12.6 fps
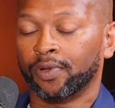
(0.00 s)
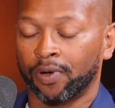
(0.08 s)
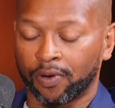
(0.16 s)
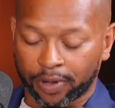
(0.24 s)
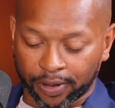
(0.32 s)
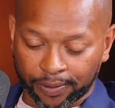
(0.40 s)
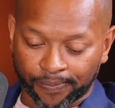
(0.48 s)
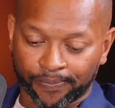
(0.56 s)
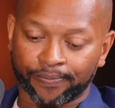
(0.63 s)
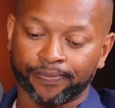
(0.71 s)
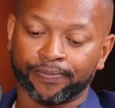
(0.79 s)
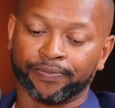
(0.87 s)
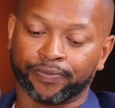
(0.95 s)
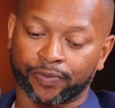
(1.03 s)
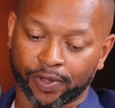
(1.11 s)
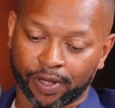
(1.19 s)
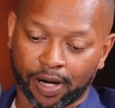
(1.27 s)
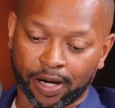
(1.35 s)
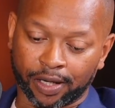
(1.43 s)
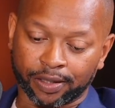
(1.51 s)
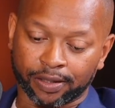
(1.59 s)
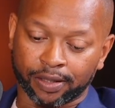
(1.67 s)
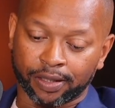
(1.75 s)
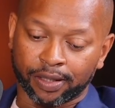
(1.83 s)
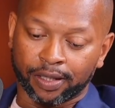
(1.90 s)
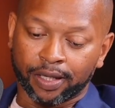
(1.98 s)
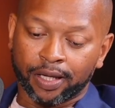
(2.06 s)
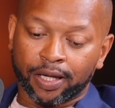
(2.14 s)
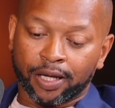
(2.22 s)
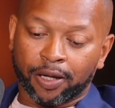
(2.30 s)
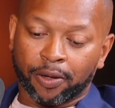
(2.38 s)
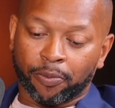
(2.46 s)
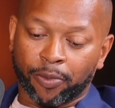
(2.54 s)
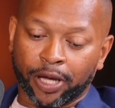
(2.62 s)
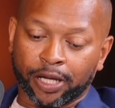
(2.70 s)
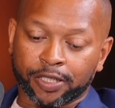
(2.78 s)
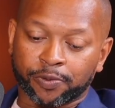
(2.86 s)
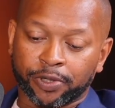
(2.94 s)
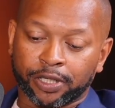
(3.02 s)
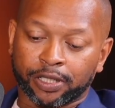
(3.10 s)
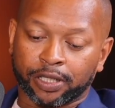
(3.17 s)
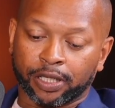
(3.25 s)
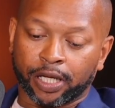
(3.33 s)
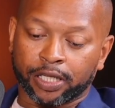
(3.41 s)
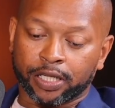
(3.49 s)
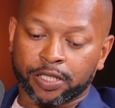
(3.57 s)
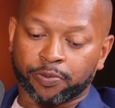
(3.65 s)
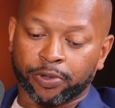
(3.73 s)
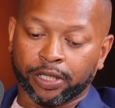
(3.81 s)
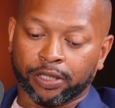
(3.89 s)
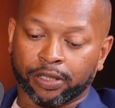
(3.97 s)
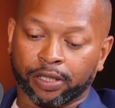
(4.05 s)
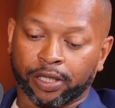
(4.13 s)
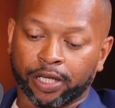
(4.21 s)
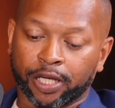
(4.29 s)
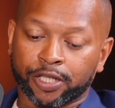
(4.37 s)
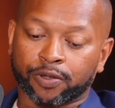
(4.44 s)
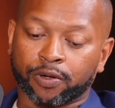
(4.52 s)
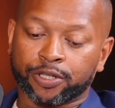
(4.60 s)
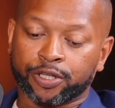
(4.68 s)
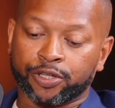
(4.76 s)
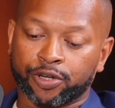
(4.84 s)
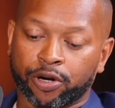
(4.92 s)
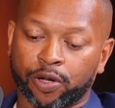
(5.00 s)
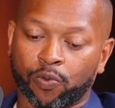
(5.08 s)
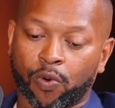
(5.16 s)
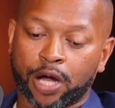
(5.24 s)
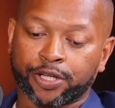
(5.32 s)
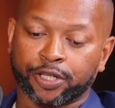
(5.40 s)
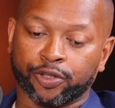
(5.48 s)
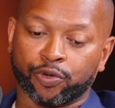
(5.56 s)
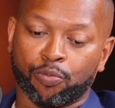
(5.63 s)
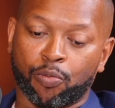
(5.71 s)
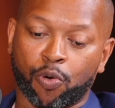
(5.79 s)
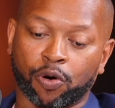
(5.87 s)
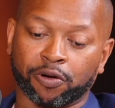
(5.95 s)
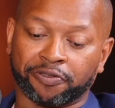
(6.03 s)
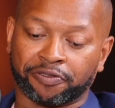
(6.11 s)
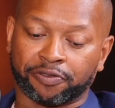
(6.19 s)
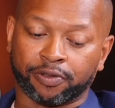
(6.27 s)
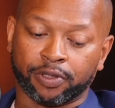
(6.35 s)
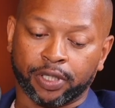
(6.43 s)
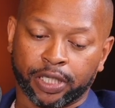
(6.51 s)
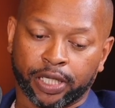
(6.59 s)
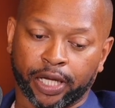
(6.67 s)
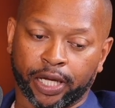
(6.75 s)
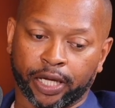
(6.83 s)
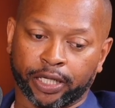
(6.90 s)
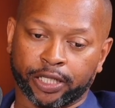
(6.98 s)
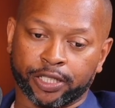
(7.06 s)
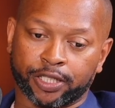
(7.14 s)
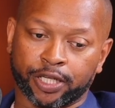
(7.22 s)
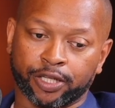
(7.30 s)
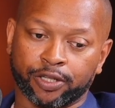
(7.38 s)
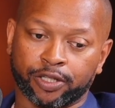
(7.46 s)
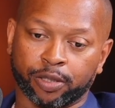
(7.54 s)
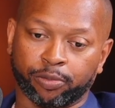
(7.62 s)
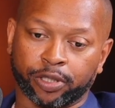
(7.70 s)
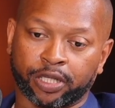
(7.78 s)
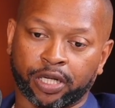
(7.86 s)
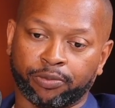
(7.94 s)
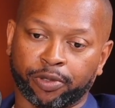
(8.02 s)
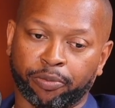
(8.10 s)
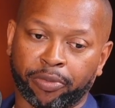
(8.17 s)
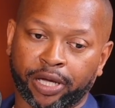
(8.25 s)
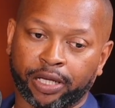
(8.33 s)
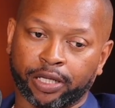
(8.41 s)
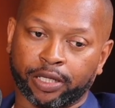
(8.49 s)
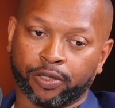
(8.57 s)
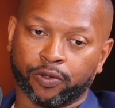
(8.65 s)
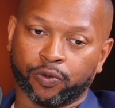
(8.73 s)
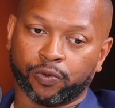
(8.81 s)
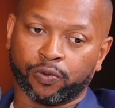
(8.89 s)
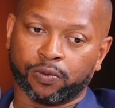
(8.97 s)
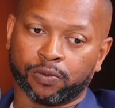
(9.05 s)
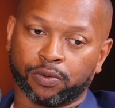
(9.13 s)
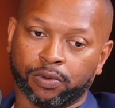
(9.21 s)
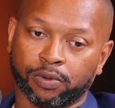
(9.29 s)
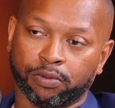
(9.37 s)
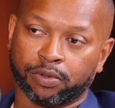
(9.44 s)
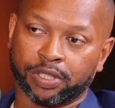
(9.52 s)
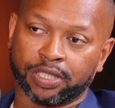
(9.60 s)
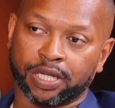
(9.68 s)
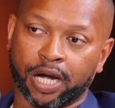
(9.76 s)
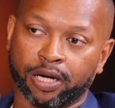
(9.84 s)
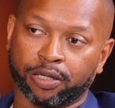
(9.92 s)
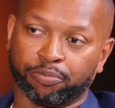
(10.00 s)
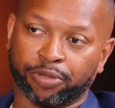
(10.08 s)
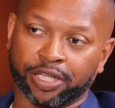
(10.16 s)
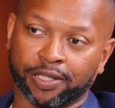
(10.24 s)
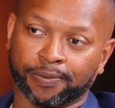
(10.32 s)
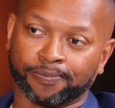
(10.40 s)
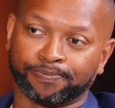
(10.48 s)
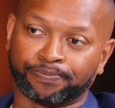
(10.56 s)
Okay. All right. Man, it's been an interesting journey watching you morph and continue to become the man that you desire to be.